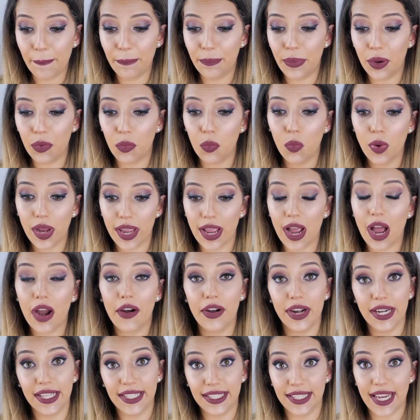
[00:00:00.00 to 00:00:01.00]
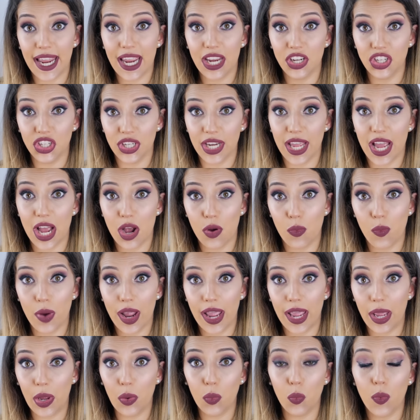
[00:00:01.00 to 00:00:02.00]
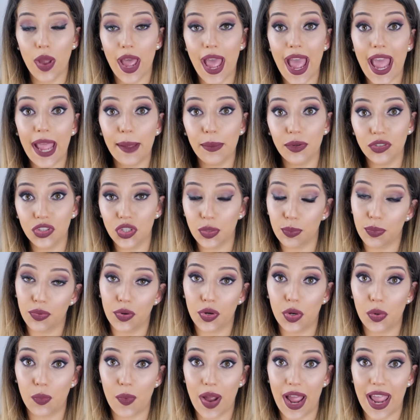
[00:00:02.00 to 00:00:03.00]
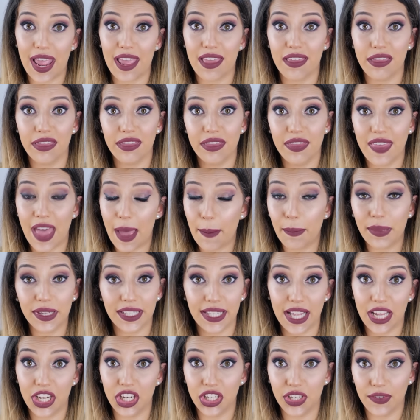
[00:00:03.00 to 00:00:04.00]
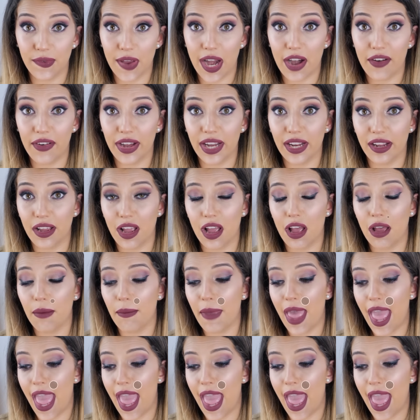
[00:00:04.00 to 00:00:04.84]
But we are at a stage now where we're able to put away that percentage of our income,